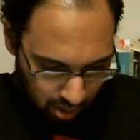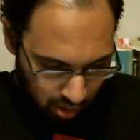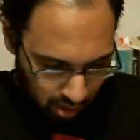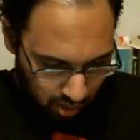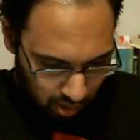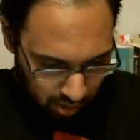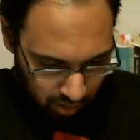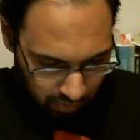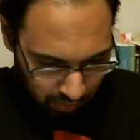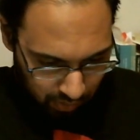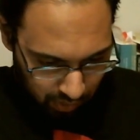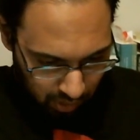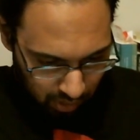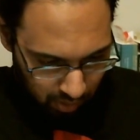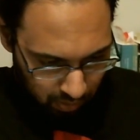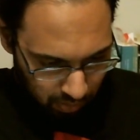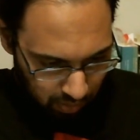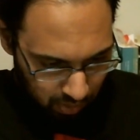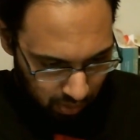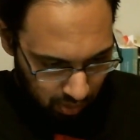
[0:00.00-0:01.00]
Let's find
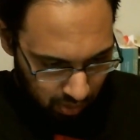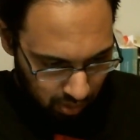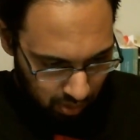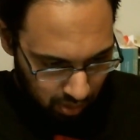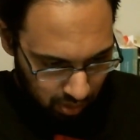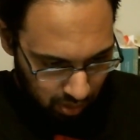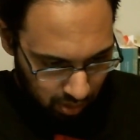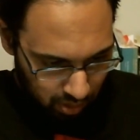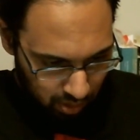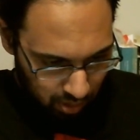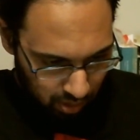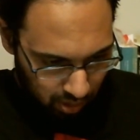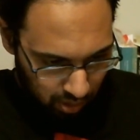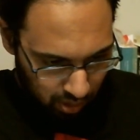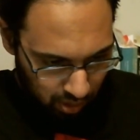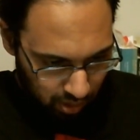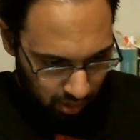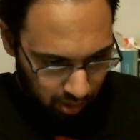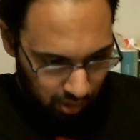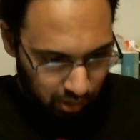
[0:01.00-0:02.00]
the verse.
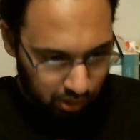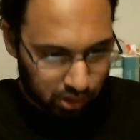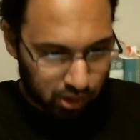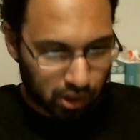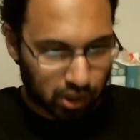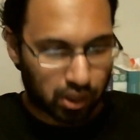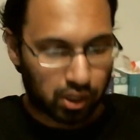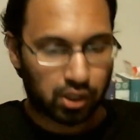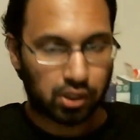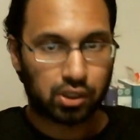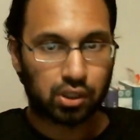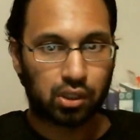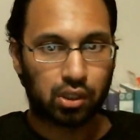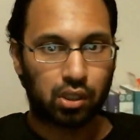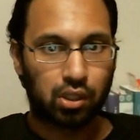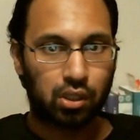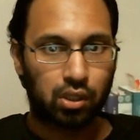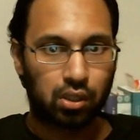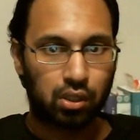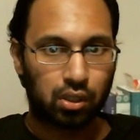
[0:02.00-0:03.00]
It says,
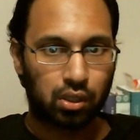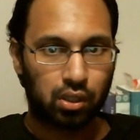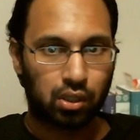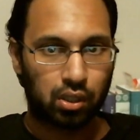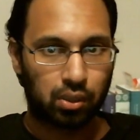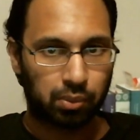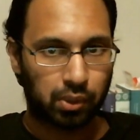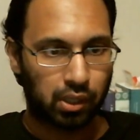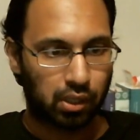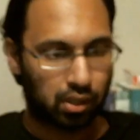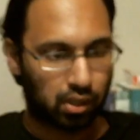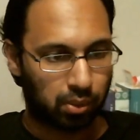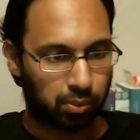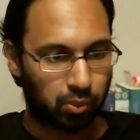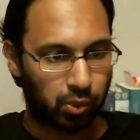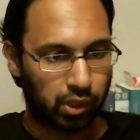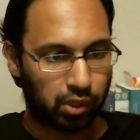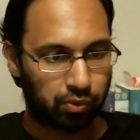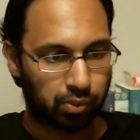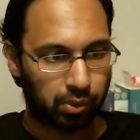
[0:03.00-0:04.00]
and again, I'm
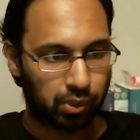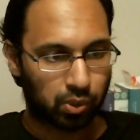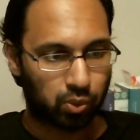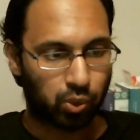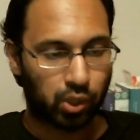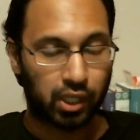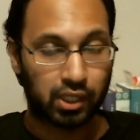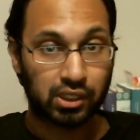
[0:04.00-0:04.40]
reading from the Quran,